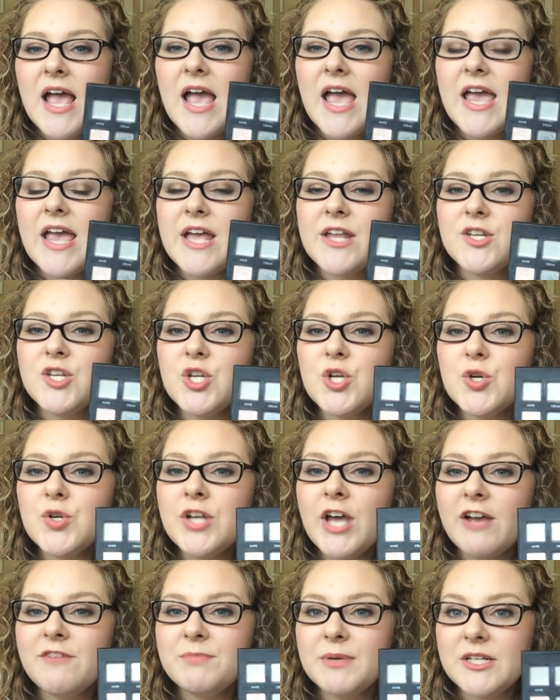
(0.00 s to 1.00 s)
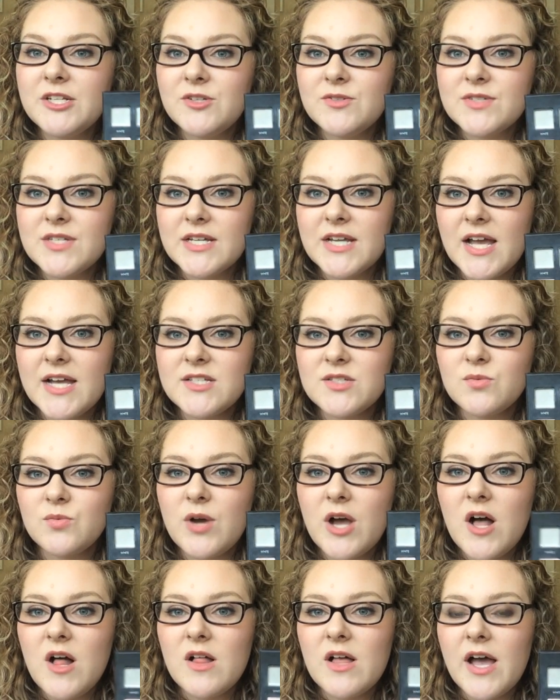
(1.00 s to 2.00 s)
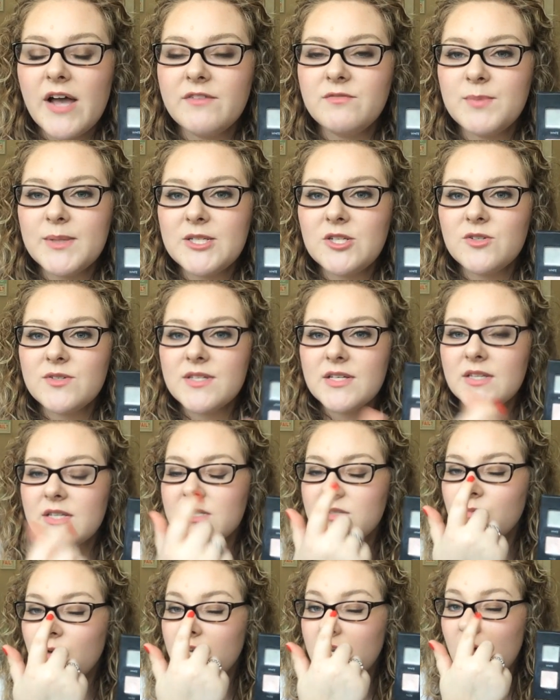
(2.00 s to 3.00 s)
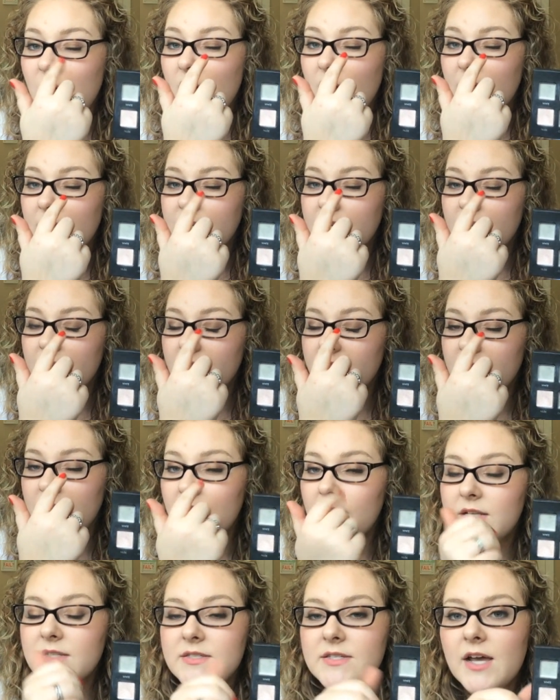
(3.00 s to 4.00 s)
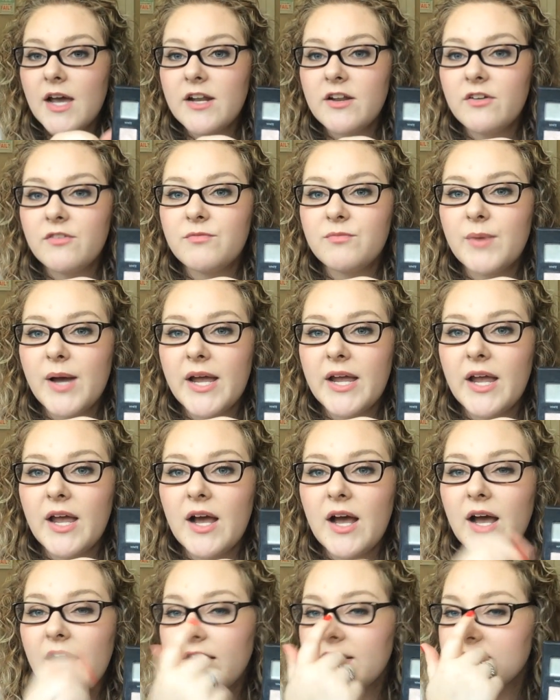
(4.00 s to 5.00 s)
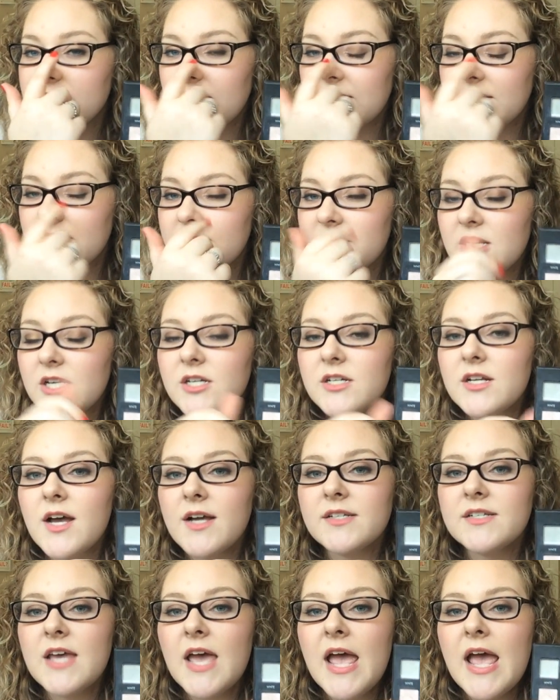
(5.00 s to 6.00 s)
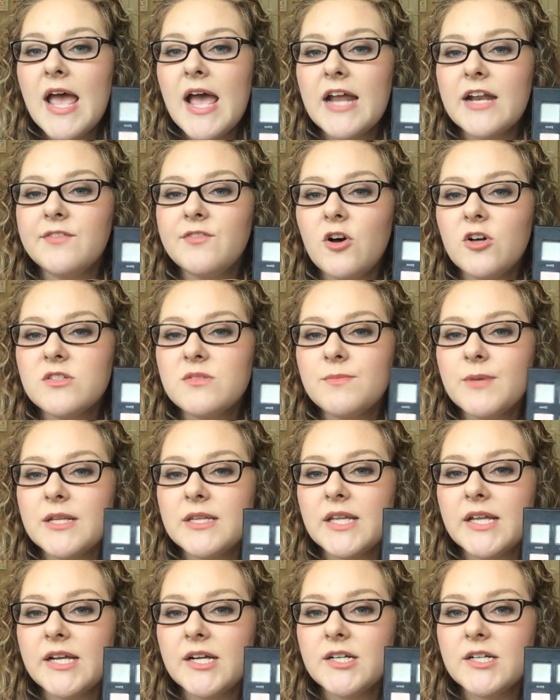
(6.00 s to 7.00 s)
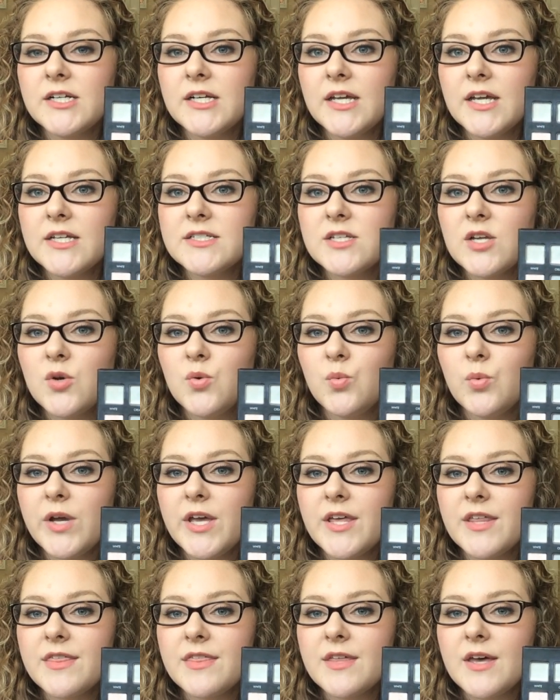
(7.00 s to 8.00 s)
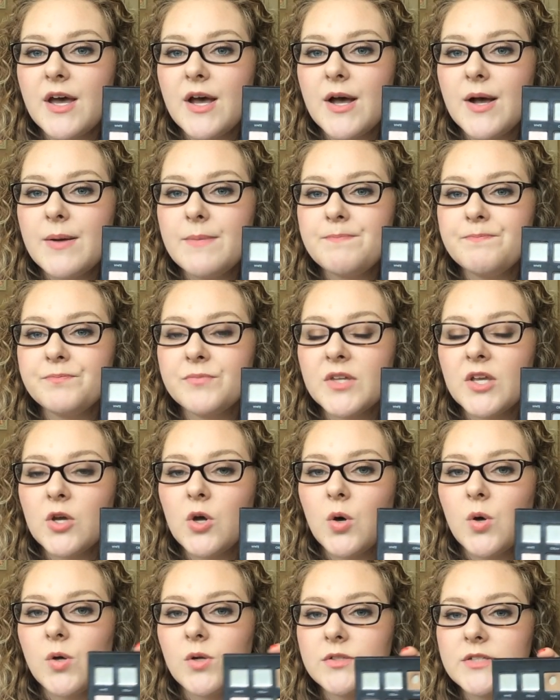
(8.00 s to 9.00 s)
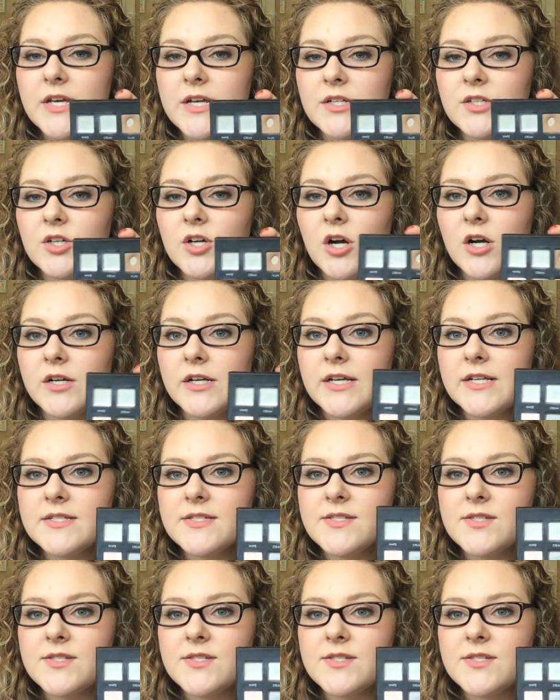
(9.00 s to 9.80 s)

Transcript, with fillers: And Nude I've been using as well. I've been using this one on the inside of my eyes, like the tear duct, and I've also been layering it with um, Gold and Garnet.